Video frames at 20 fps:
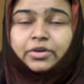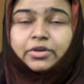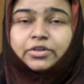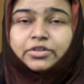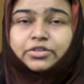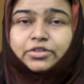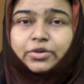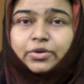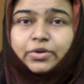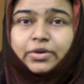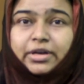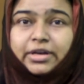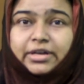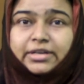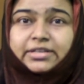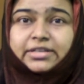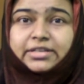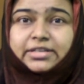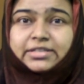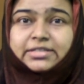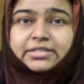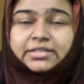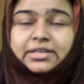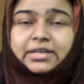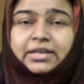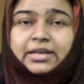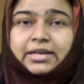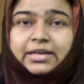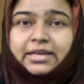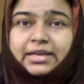So it is,
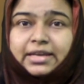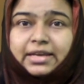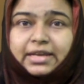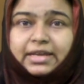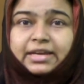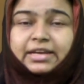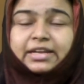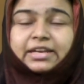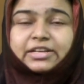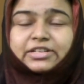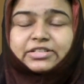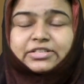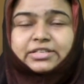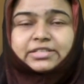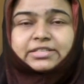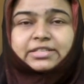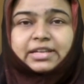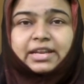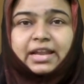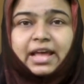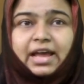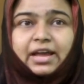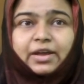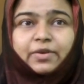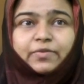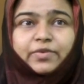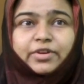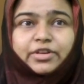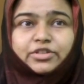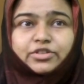English is the
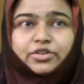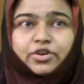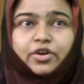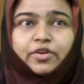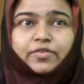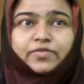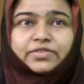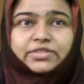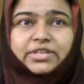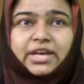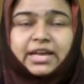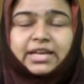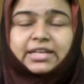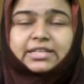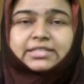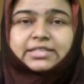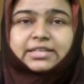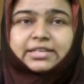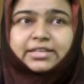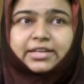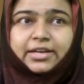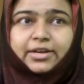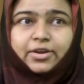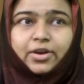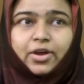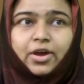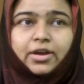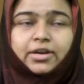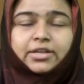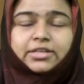language of science and
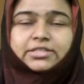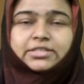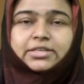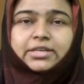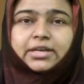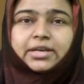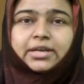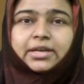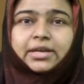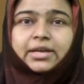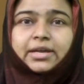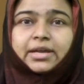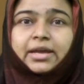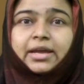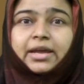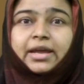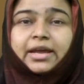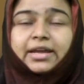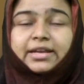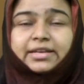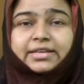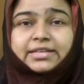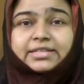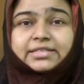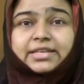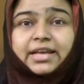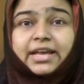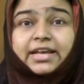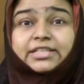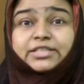technology. It
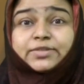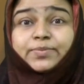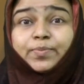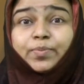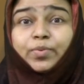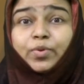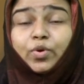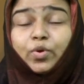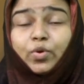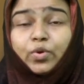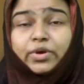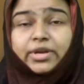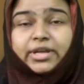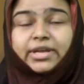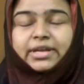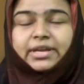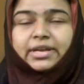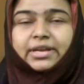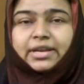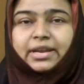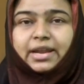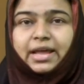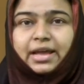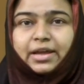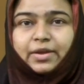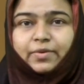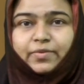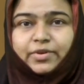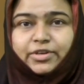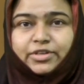is exploding
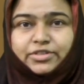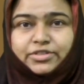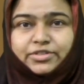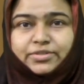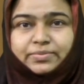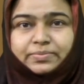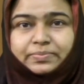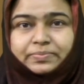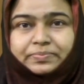language.